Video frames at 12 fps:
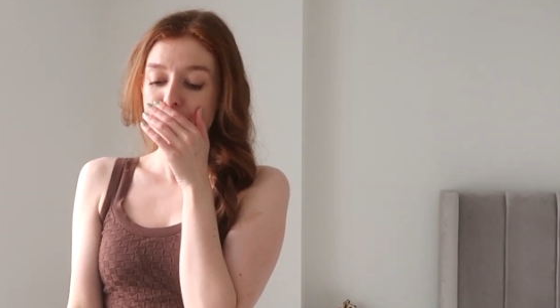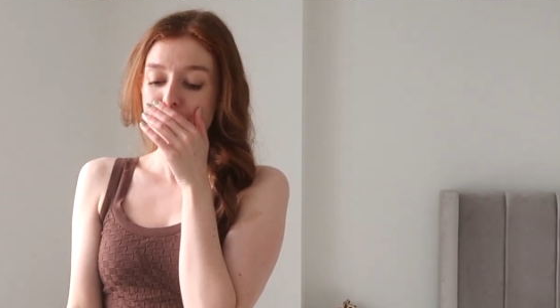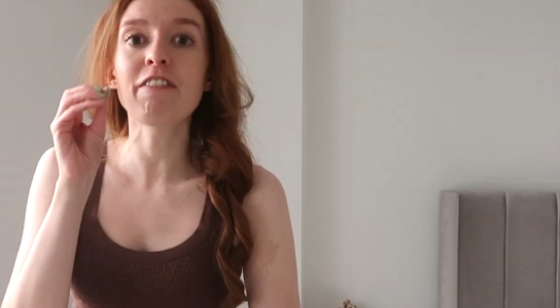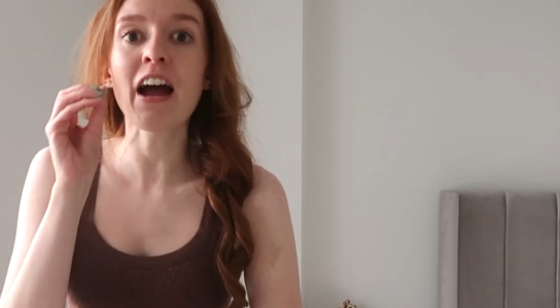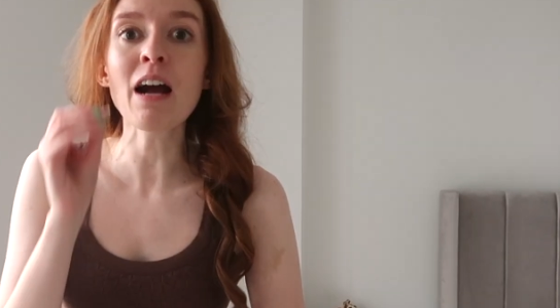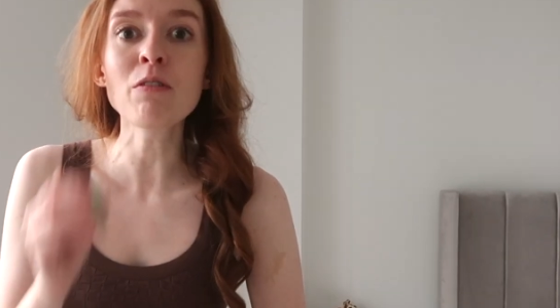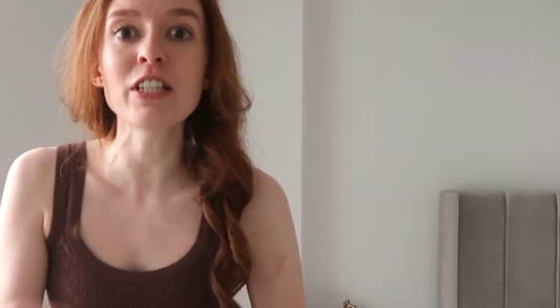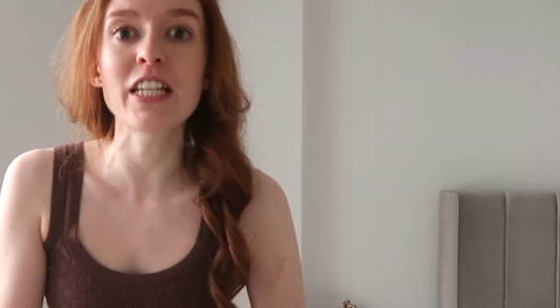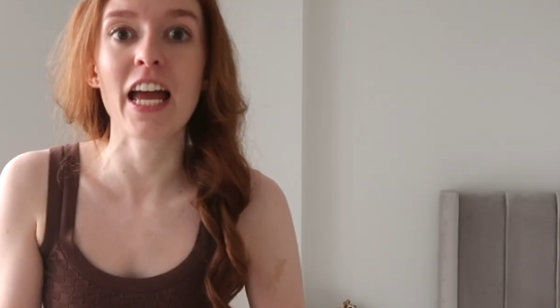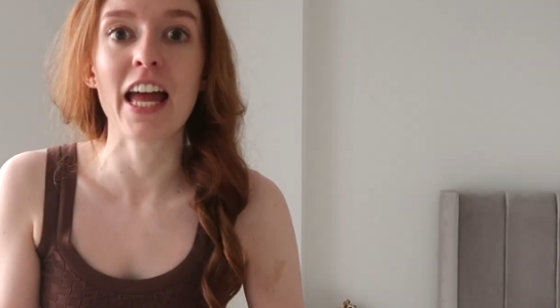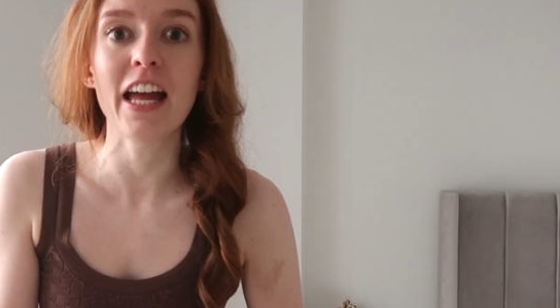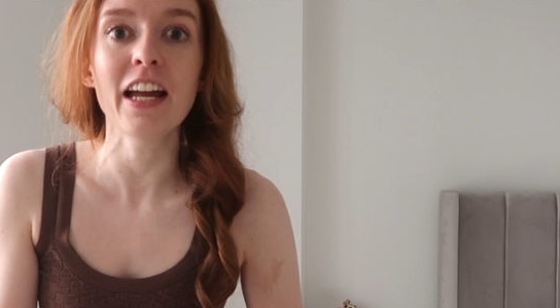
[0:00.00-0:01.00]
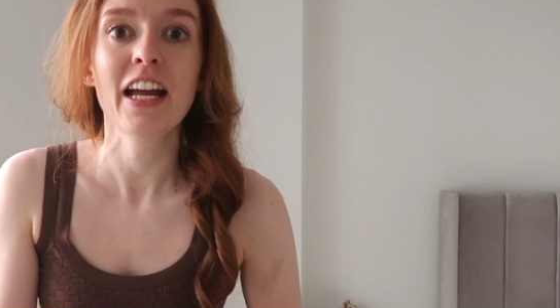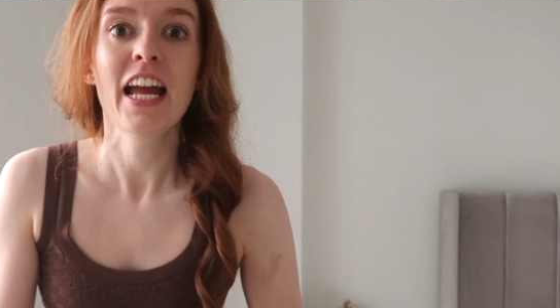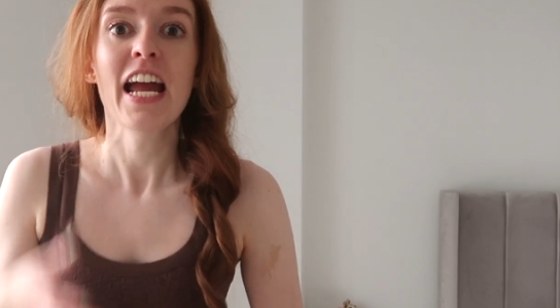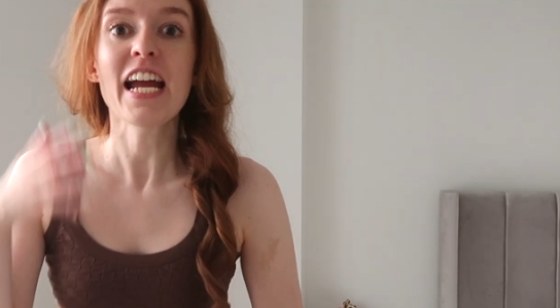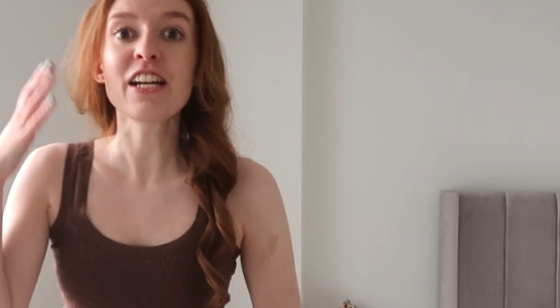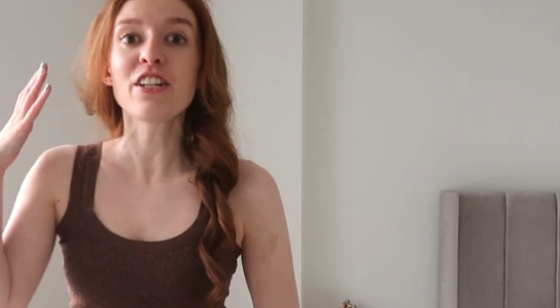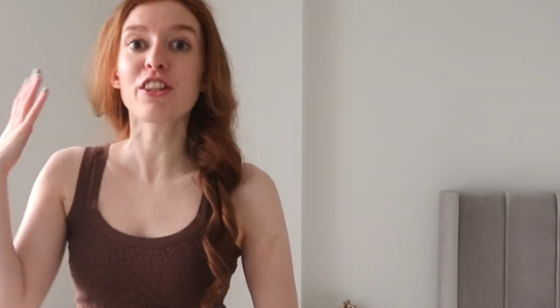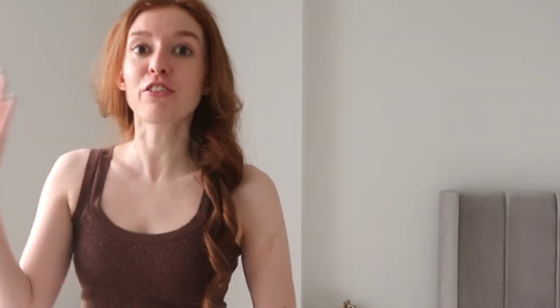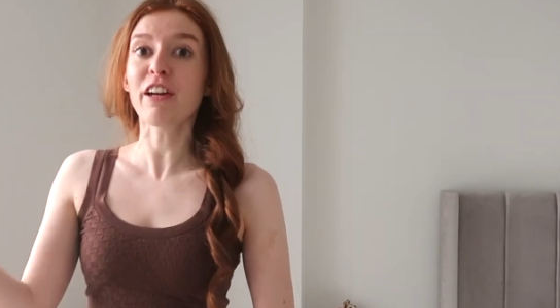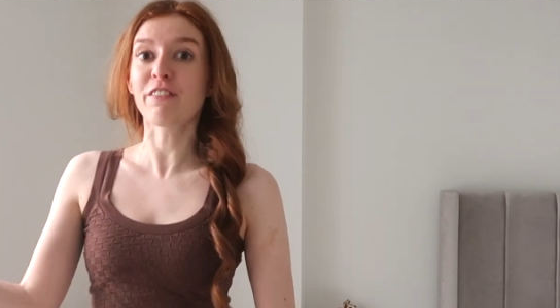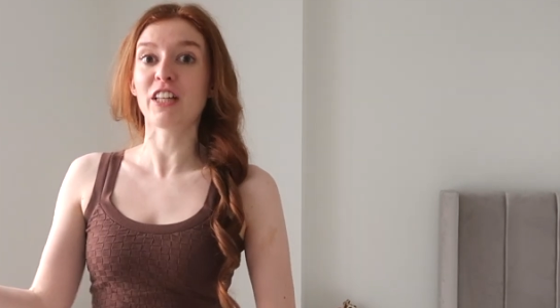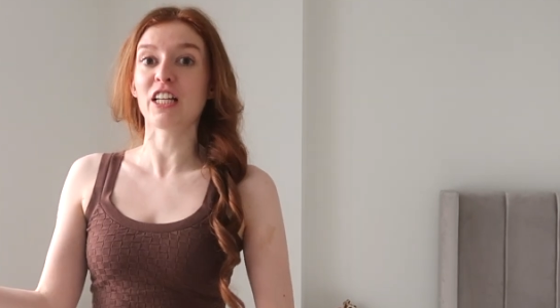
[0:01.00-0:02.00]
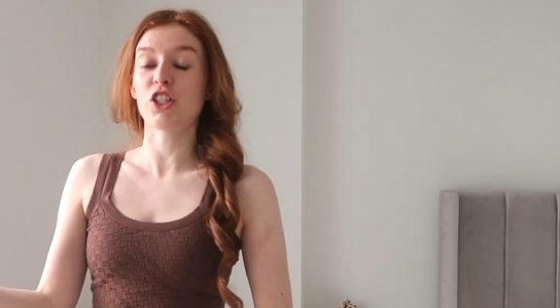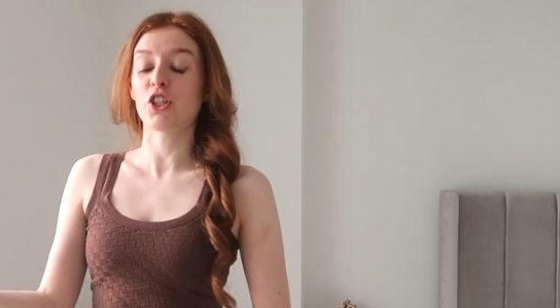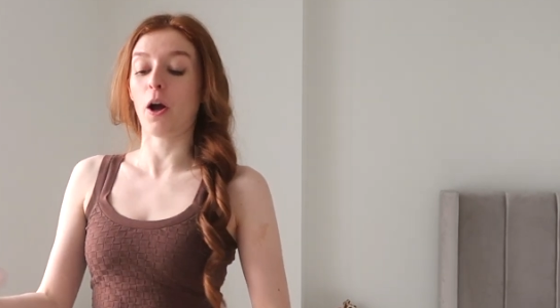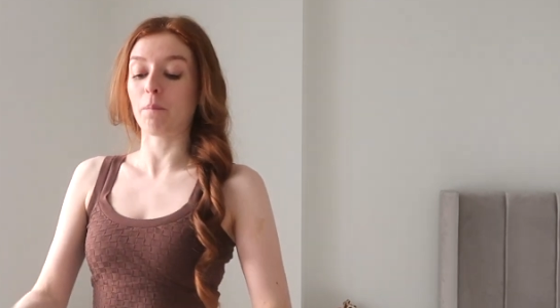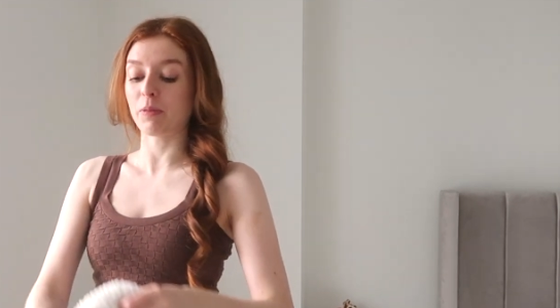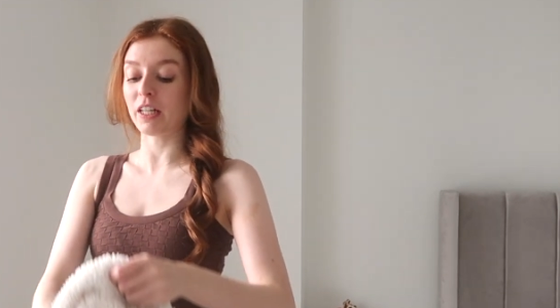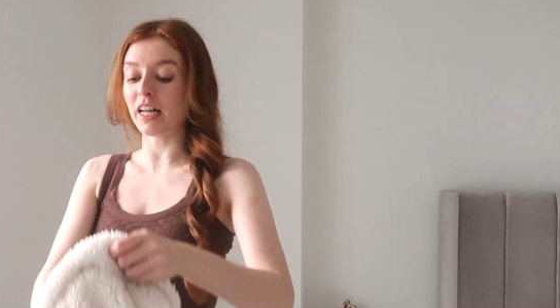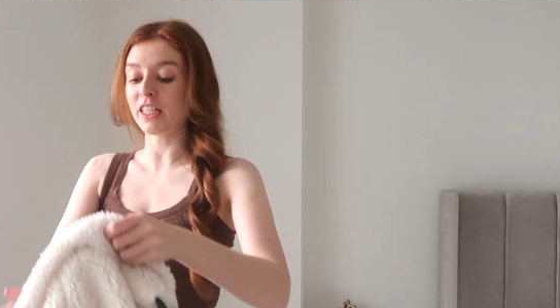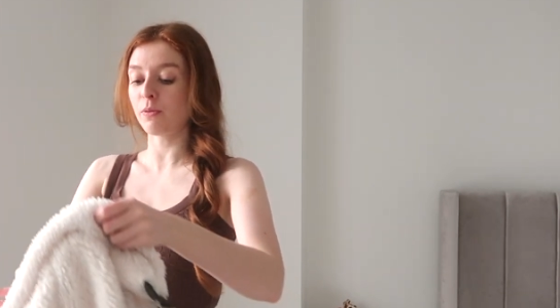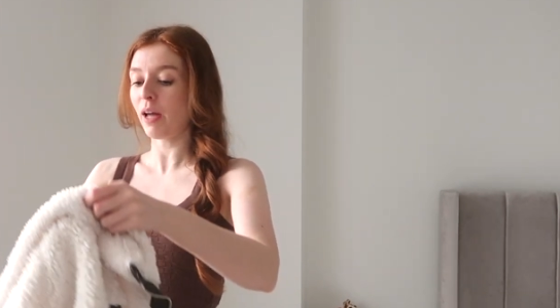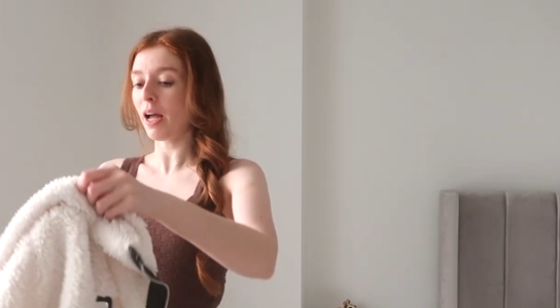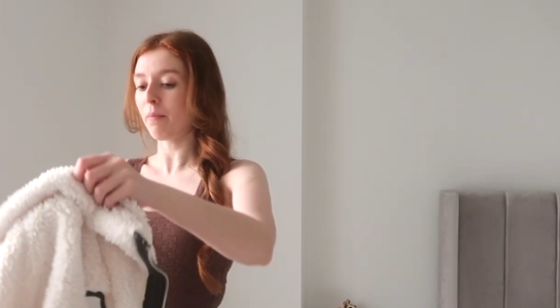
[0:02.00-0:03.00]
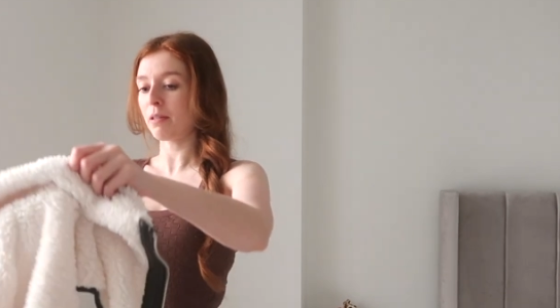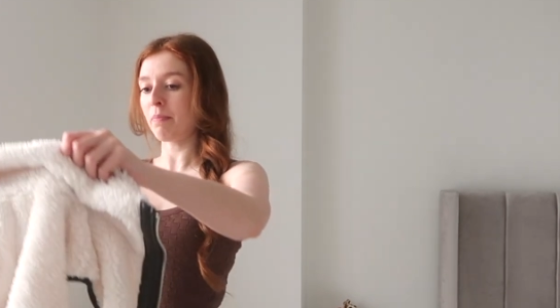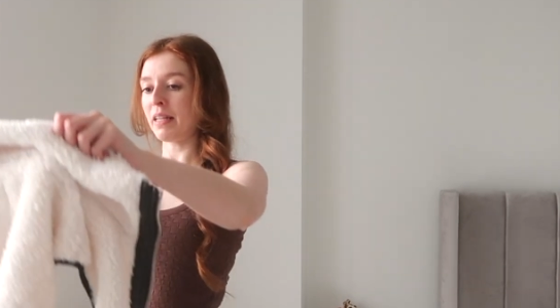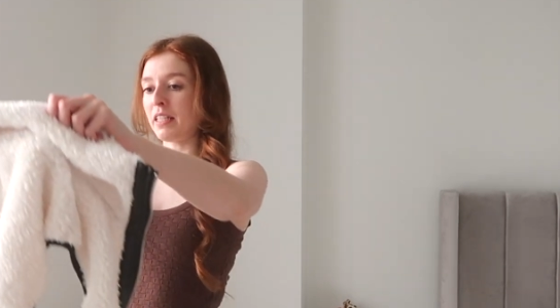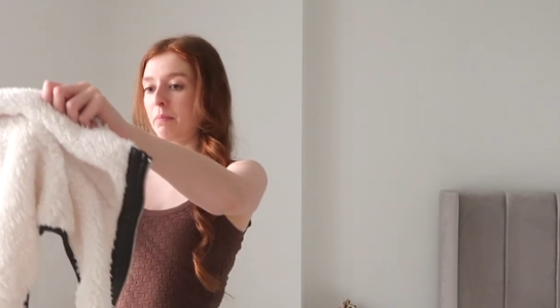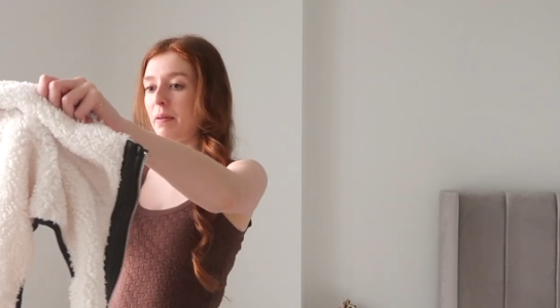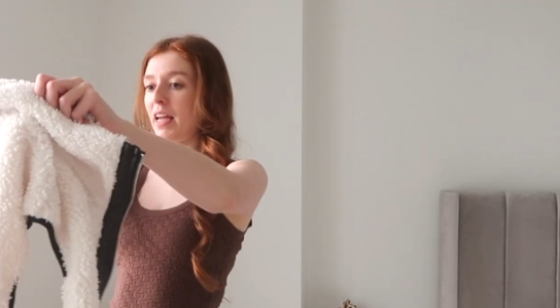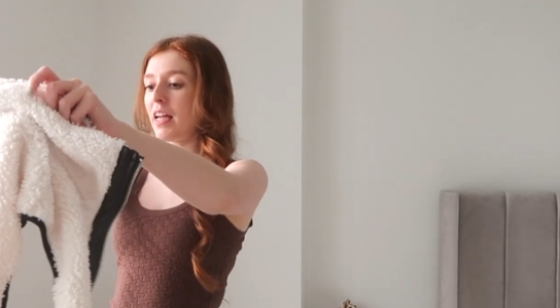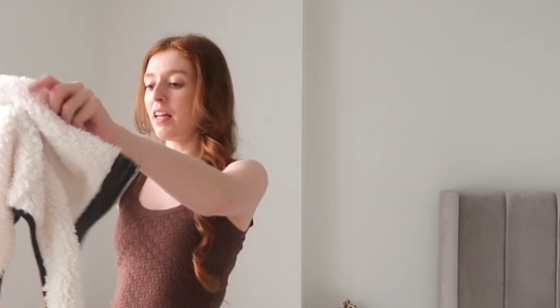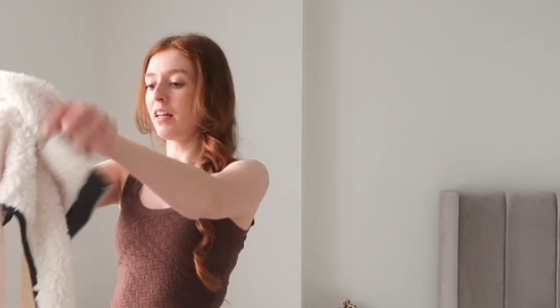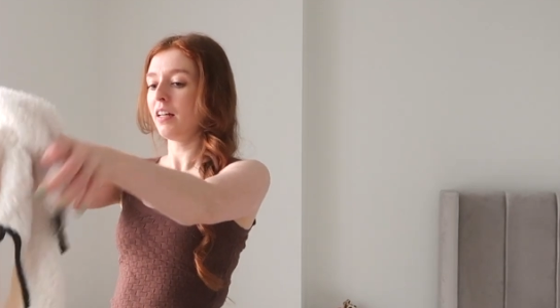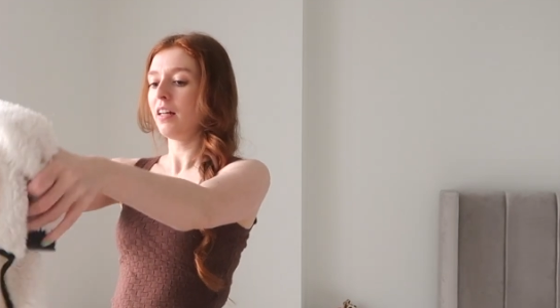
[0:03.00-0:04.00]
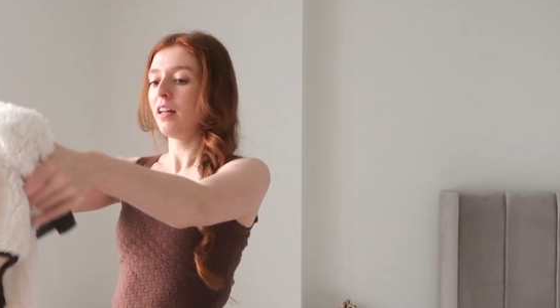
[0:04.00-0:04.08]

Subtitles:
I found it in the thrifting shop. And I swear it was meant to be,